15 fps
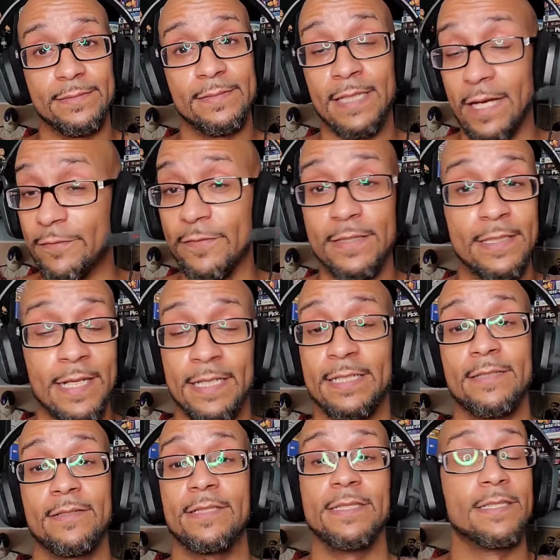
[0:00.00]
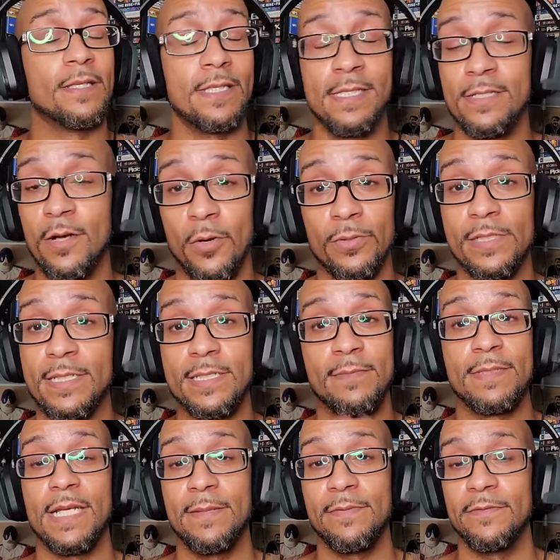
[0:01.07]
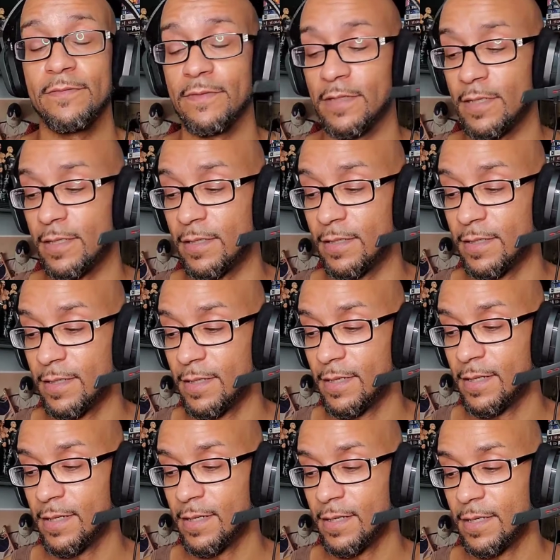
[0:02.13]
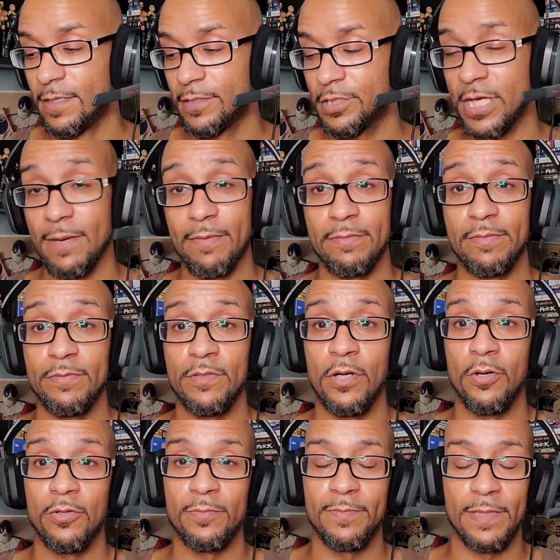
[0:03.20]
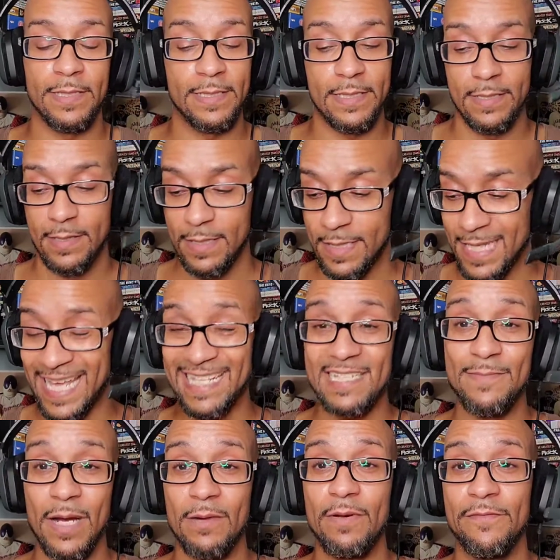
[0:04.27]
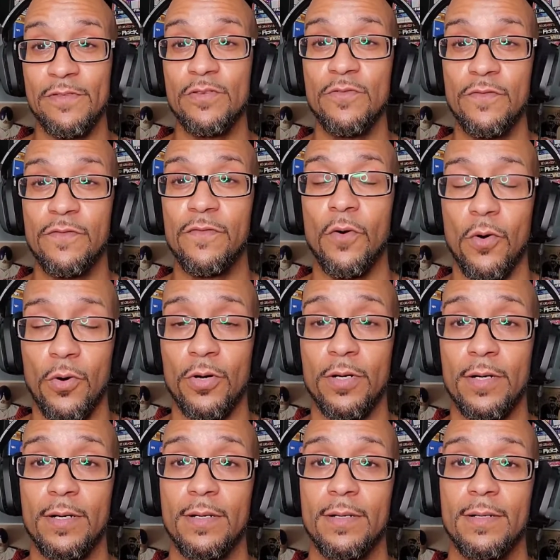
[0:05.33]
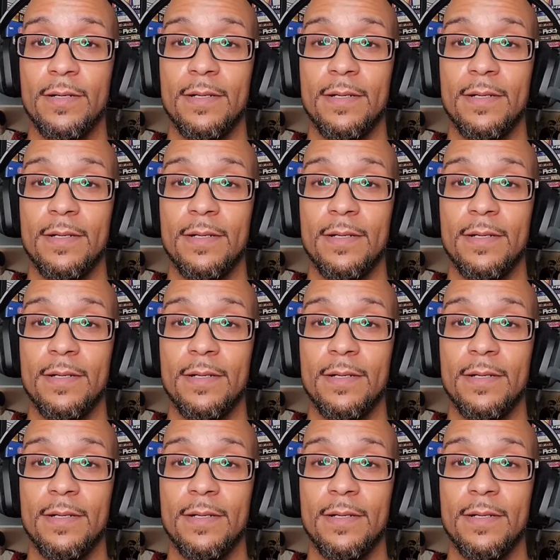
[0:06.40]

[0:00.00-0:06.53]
Definitely next year. He's holding some type of champion through gold. But that is my review for